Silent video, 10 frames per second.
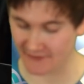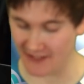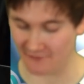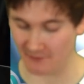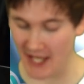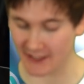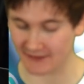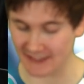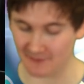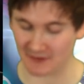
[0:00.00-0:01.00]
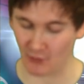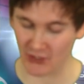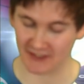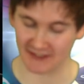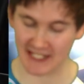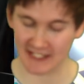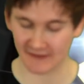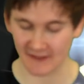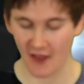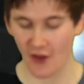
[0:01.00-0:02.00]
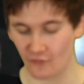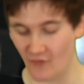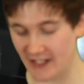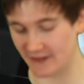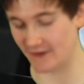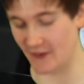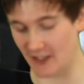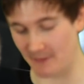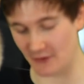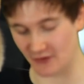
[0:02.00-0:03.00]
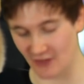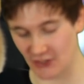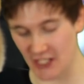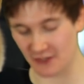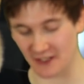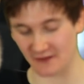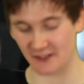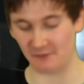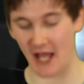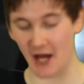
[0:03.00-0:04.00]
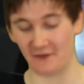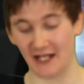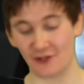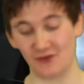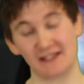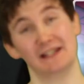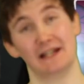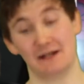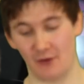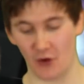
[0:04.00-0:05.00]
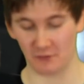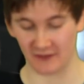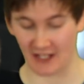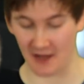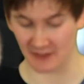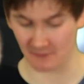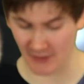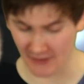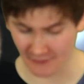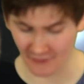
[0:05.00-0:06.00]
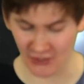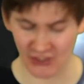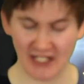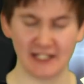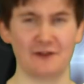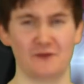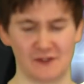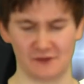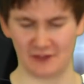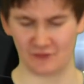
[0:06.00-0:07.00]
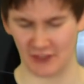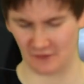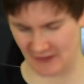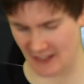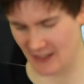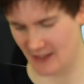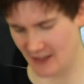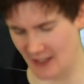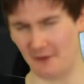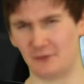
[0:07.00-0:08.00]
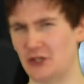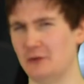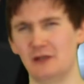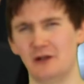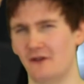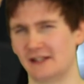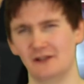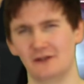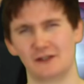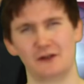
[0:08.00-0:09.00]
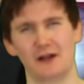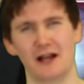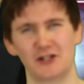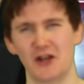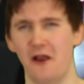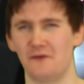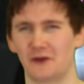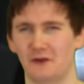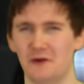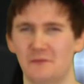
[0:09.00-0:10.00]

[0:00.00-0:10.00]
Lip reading: They have black-tipped pointed ears, red circular pouches on their cheeks, which can spark with electricity. In Pokemon Diamond and Pearl, gender differences are introduced. And I'm assuming you know this, Lucas. Do you want to share it for the group?